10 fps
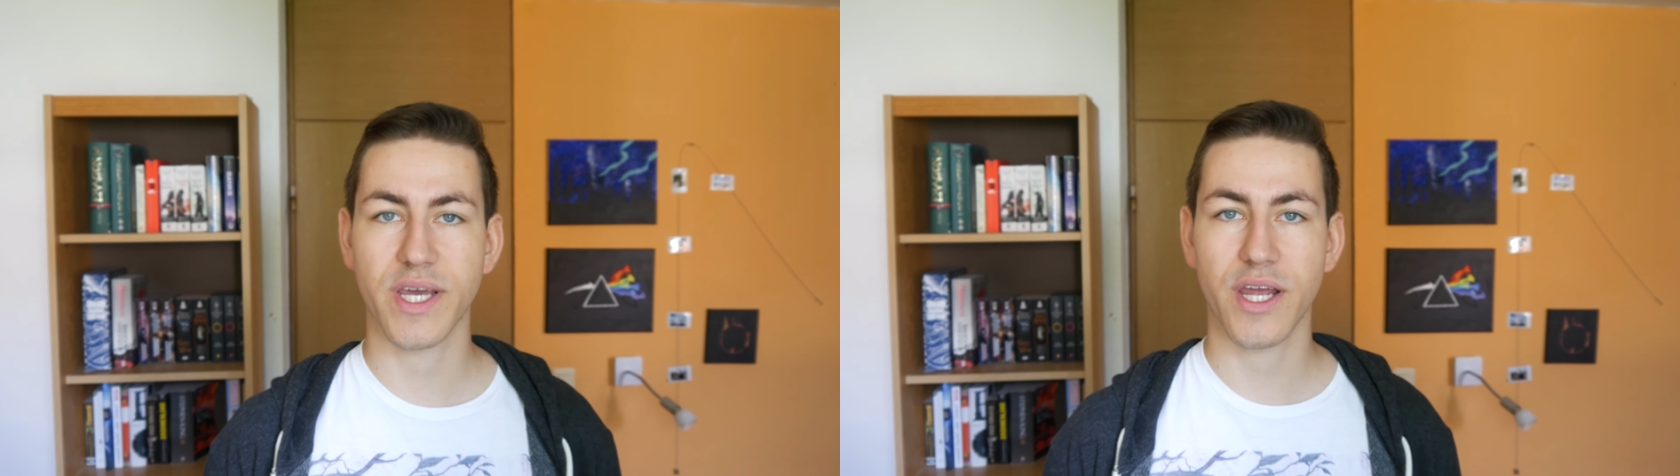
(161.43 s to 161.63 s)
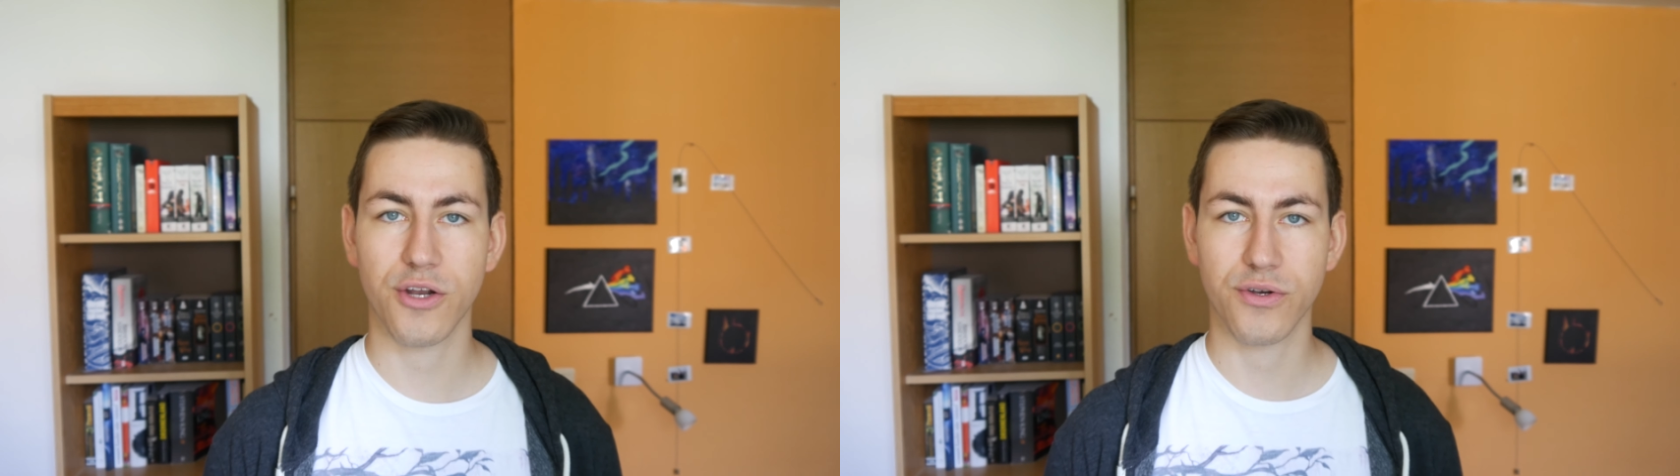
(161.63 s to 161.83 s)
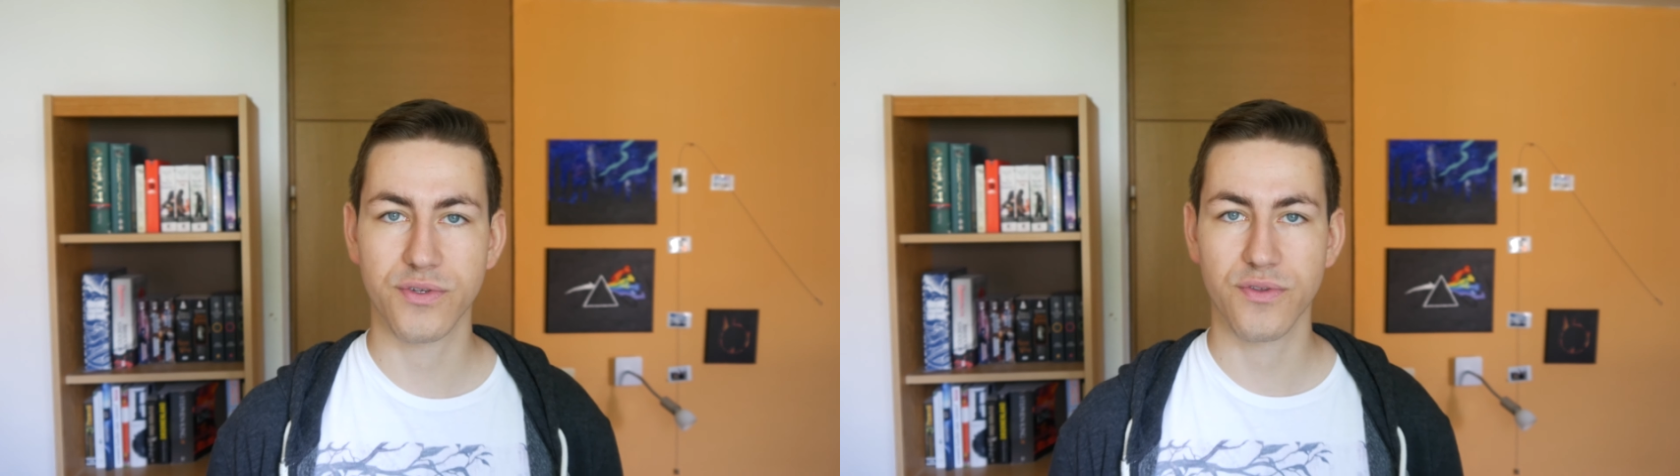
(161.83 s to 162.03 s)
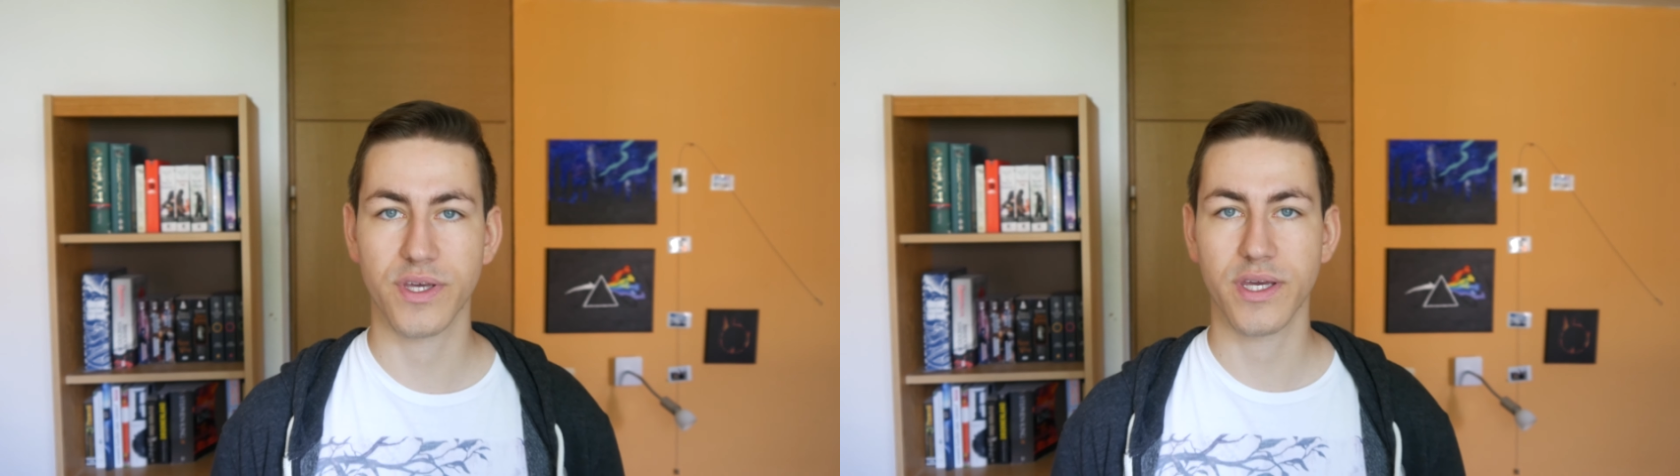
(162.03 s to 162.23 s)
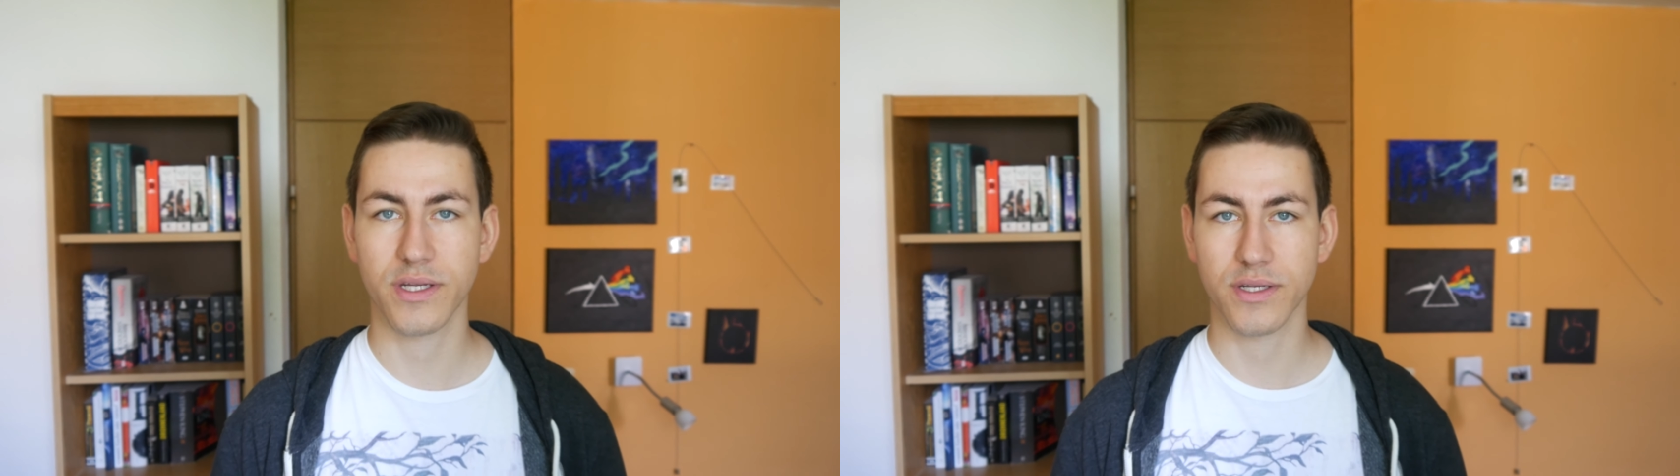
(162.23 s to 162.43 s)
heir to the
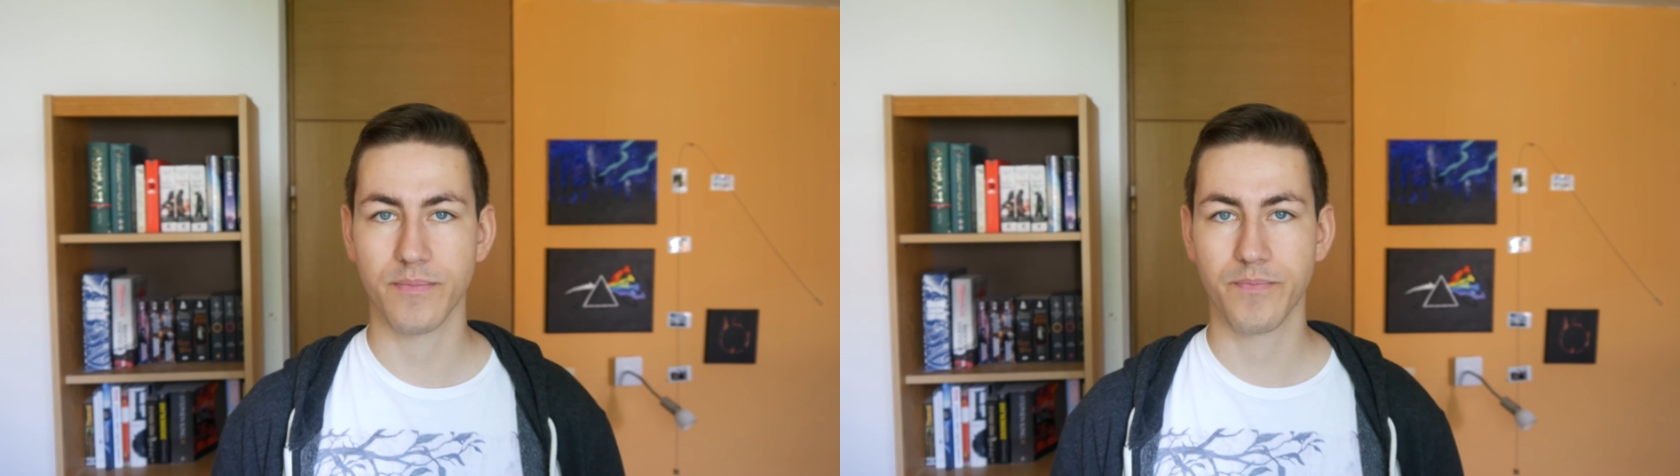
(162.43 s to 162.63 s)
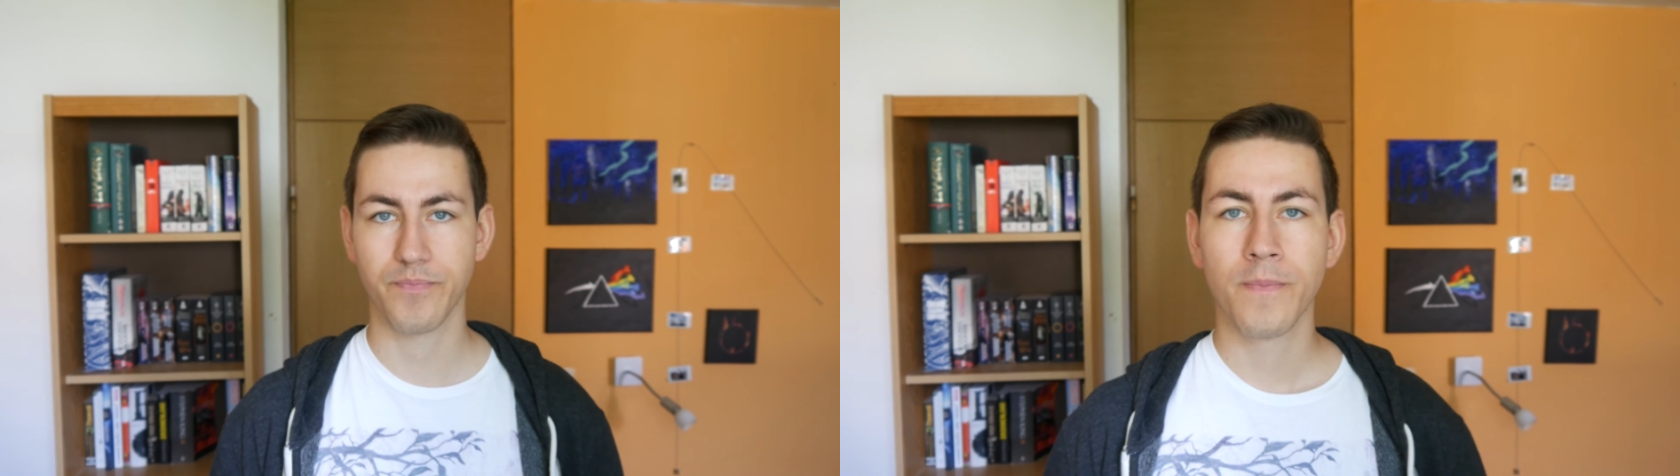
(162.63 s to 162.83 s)
kingdom.